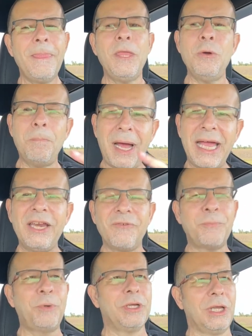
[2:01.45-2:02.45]
You might
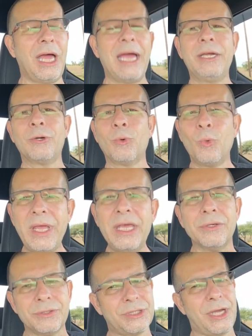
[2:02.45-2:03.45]
have put lighter
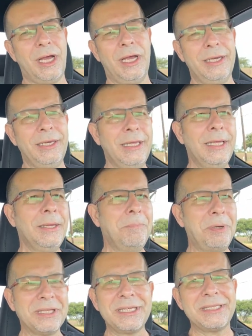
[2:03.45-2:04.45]
wheels on,
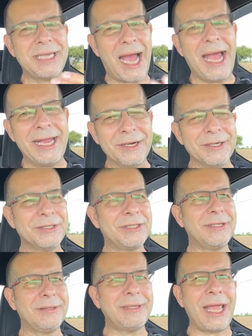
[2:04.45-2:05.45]
but the tires,
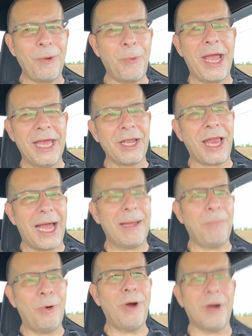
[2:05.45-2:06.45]
they weigh a lot
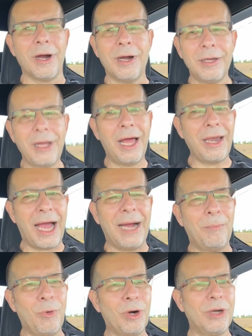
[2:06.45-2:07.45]
more, a
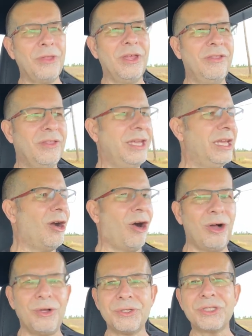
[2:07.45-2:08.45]
lot more than the
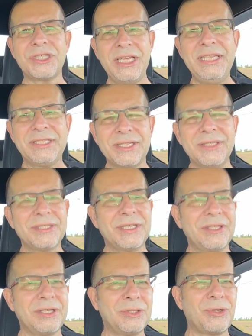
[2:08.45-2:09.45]
all seasons
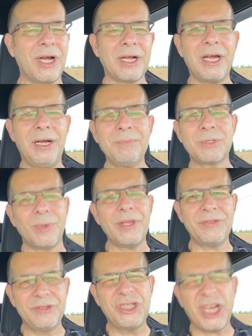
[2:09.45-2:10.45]
that the truck comes
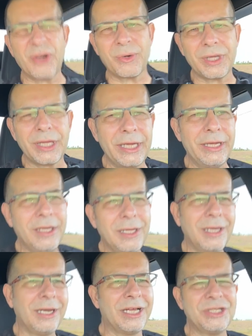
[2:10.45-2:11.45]
with generally,
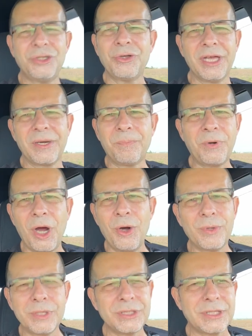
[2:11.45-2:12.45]
unless you get a pro
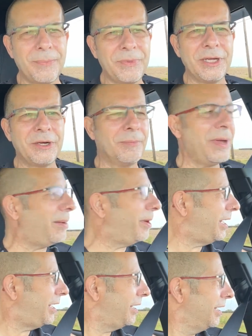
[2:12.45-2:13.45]
or something, or
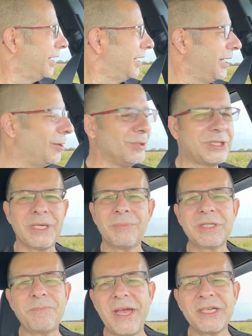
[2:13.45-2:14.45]
maybe it was some
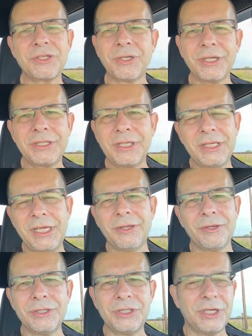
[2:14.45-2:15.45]
special at the
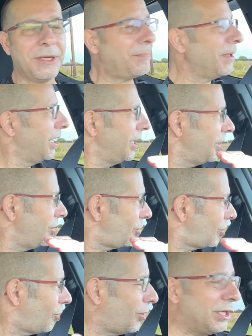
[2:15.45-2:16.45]
dealership.
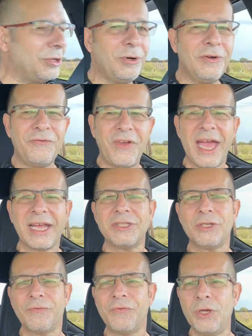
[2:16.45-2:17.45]
You're going to affect
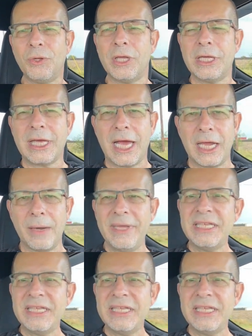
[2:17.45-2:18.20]
your fuel economy.